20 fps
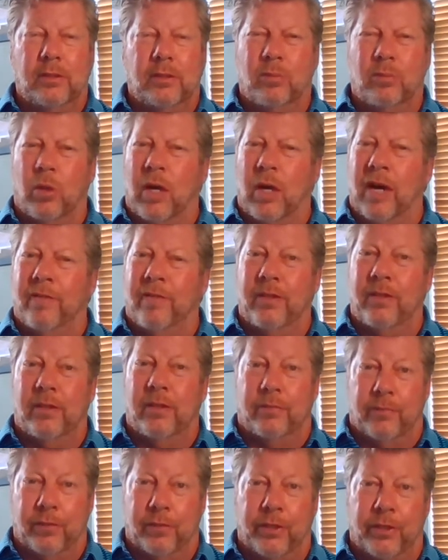Boy, I
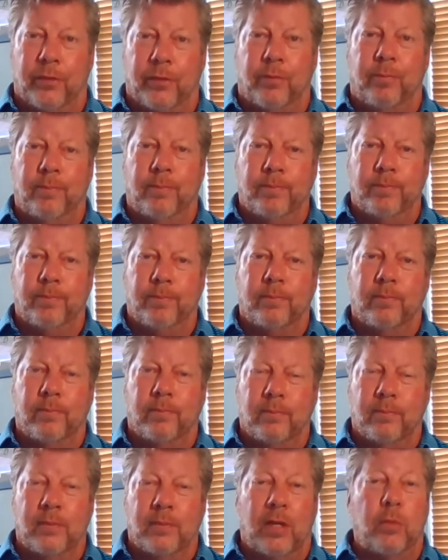feel for you.
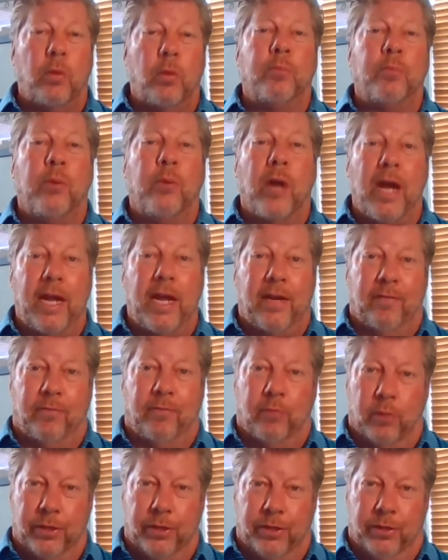And we're praying
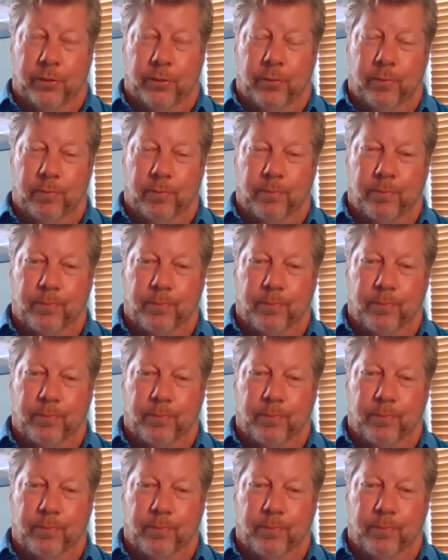for you.